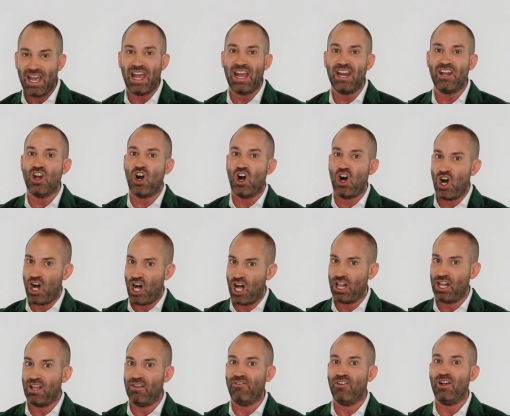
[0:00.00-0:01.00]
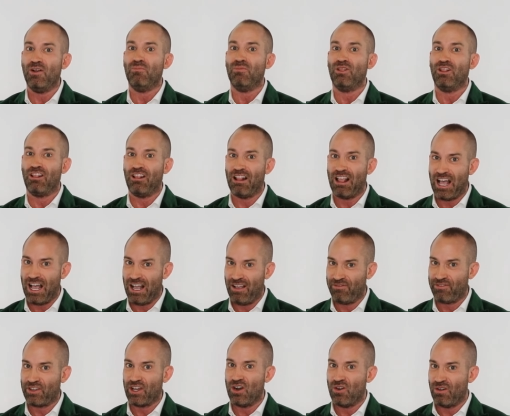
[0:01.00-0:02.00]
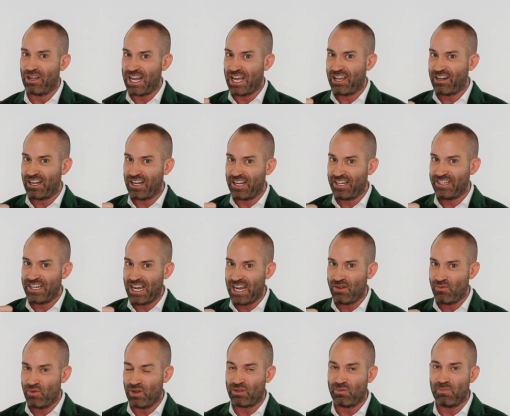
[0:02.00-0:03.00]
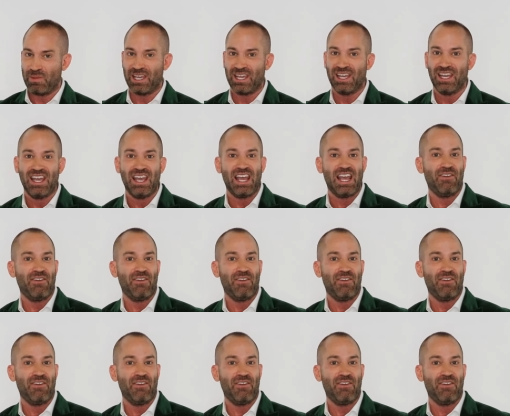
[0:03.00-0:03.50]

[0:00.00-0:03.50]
and all of them love going out on a date with me.